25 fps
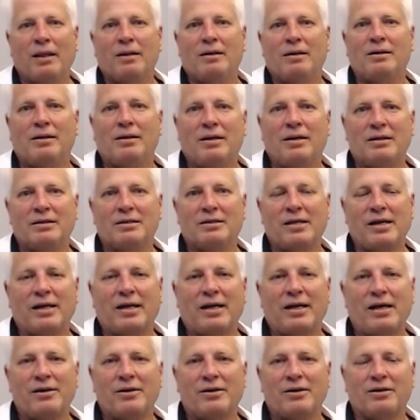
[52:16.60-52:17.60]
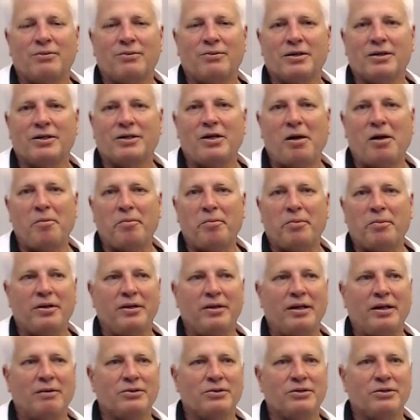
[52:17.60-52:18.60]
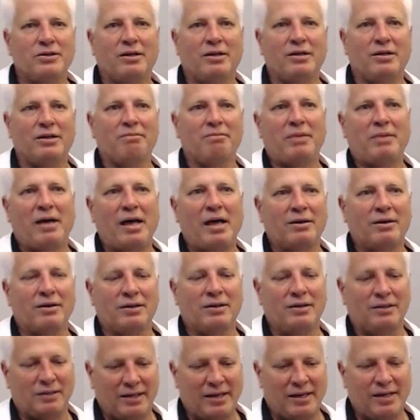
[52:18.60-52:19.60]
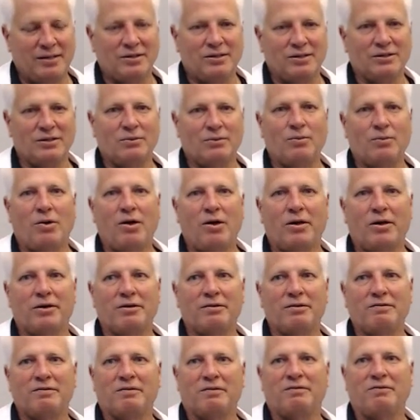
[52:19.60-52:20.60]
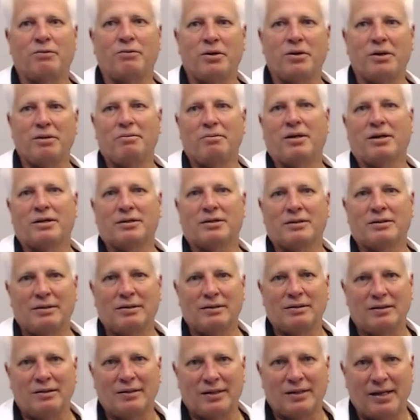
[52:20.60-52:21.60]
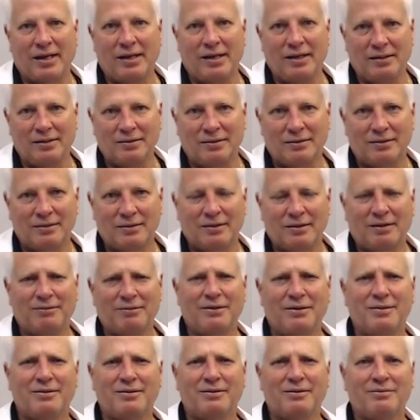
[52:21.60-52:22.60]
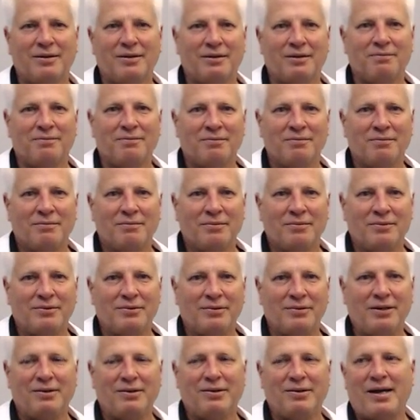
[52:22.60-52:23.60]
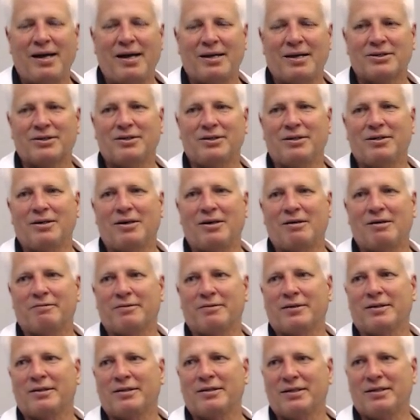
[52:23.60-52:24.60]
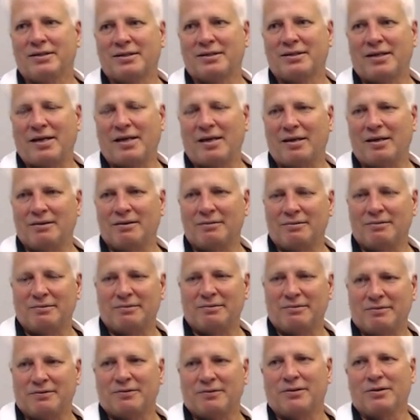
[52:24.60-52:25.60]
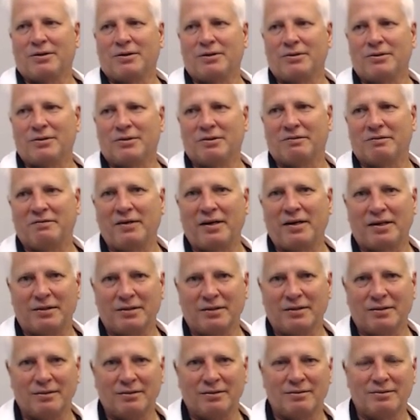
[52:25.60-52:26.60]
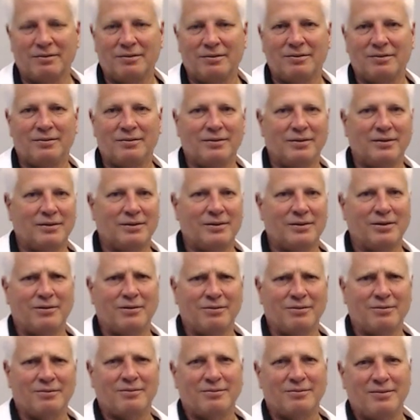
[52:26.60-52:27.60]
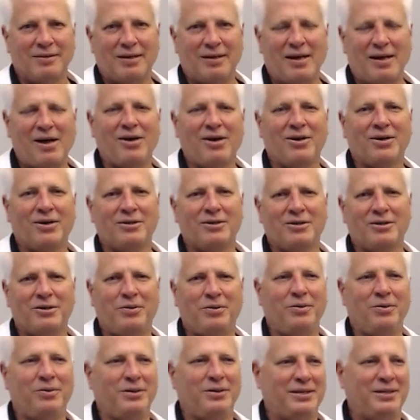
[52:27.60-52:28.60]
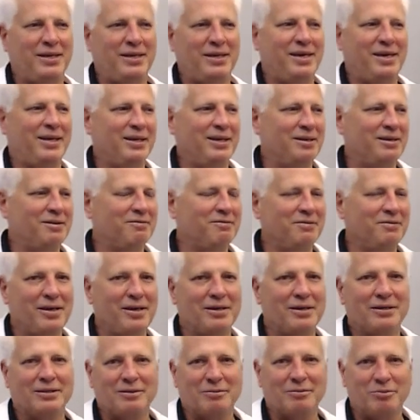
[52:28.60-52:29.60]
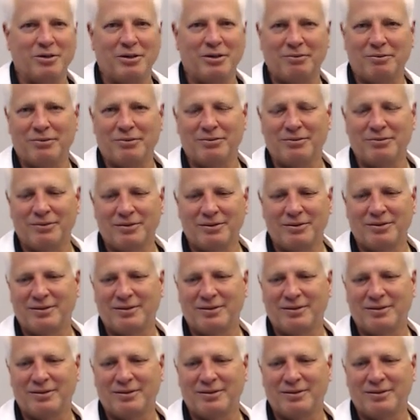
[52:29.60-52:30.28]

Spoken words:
it's like, I heard of one company that was selling cases of water for $40 a case. I mean, we are actually offering a discount for those affected. And so how can you be taking advantage of people when